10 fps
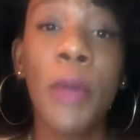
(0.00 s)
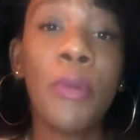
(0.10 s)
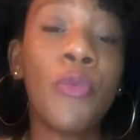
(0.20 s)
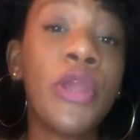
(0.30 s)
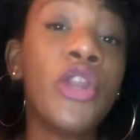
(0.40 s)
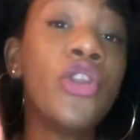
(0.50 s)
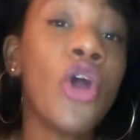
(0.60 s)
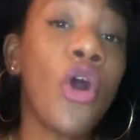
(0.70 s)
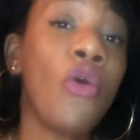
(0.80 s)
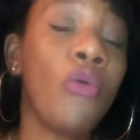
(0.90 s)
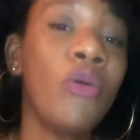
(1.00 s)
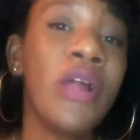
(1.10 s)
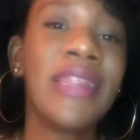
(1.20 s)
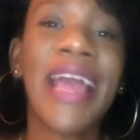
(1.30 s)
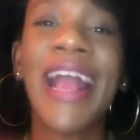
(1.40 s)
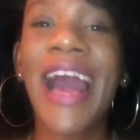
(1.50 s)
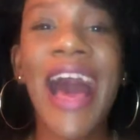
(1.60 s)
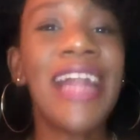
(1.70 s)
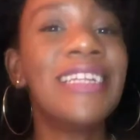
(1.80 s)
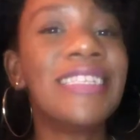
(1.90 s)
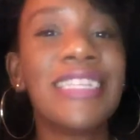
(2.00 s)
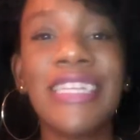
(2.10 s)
But we know that God doesn't